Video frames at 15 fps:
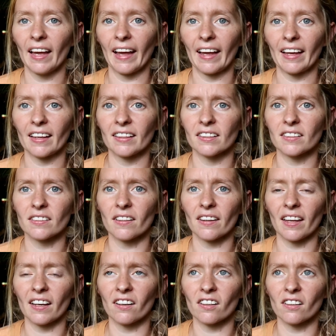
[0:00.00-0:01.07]
and
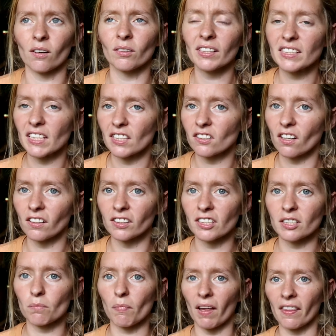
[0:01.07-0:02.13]
they're only
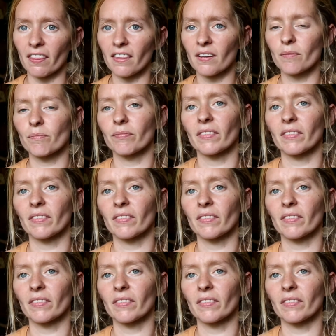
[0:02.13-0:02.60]
$10 a month.